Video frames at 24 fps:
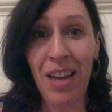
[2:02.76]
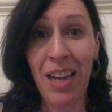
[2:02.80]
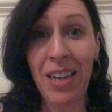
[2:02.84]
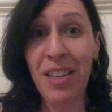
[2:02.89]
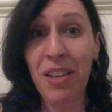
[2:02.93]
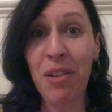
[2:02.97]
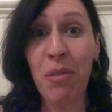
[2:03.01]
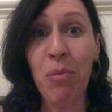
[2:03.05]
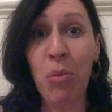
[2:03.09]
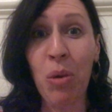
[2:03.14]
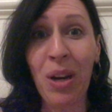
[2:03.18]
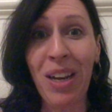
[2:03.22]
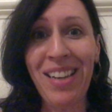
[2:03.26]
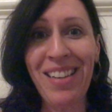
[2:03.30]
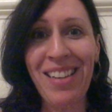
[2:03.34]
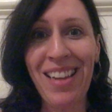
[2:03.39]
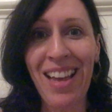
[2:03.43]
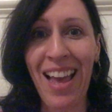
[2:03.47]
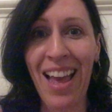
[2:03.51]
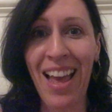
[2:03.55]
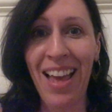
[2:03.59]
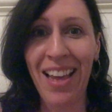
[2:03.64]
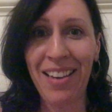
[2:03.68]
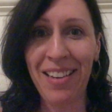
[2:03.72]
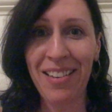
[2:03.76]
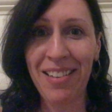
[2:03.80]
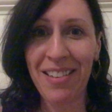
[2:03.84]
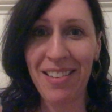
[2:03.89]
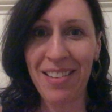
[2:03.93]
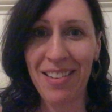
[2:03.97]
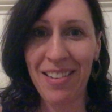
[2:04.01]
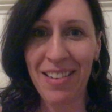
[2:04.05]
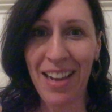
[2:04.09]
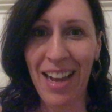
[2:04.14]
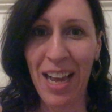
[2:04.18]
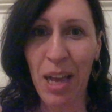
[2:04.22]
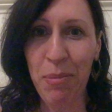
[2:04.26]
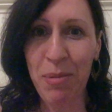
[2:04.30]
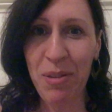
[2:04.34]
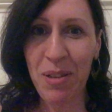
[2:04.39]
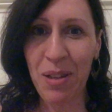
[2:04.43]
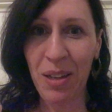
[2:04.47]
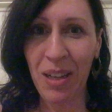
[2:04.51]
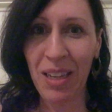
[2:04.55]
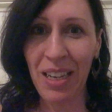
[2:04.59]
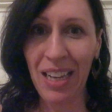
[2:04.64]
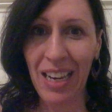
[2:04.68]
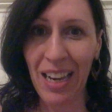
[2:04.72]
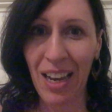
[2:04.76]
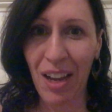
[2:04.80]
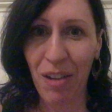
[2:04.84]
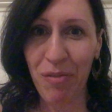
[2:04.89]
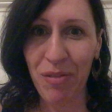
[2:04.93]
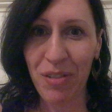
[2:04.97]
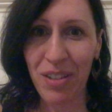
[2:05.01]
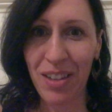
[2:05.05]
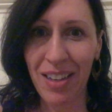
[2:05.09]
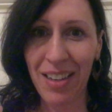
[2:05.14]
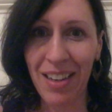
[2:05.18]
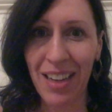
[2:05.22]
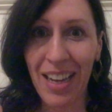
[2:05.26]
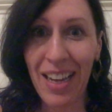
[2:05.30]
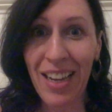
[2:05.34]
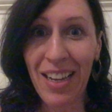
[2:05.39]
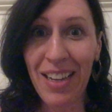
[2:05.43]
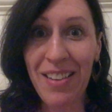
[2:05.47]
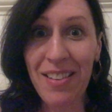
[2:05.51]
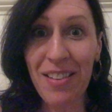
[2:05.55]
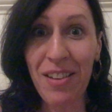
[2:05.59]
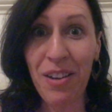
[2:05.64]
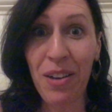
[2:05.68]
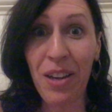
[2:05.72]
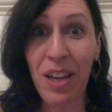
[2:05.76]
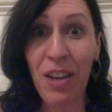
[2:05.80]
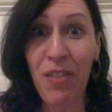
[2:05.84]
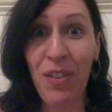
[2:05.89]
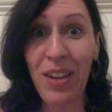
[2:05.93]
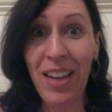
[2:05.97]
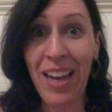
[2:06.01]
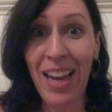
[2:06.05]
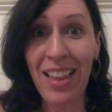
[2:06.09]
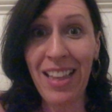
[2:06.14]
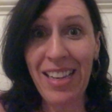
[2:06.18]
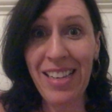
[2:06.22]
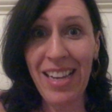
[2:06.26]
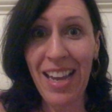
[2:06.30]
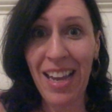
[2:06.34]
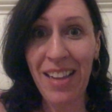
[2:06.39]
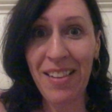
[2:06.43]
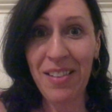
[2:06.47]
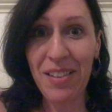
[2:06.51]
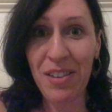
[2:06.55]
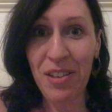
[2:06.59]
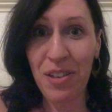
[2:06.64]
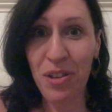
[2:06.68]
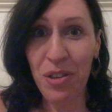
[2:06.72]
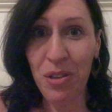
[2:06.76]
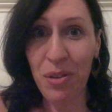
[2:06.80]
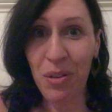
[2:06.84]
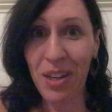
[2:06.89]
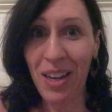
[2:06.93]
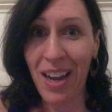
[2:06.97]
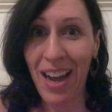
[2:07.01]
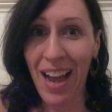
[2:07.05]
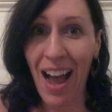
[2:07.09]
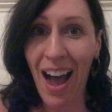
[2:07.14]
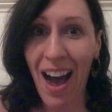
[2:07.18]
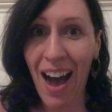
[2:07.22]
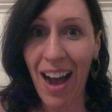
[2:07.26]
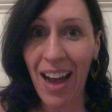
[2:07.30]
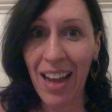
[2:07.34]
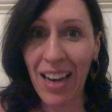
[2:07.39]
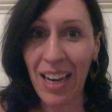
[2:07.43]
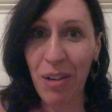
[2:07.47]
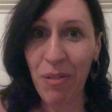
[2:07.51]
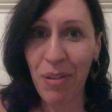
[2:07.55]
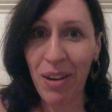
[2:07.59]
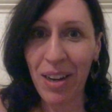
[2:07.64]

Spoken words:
I didn't want it to end. I absolutely loved it. So if you get the chance to do it, I highly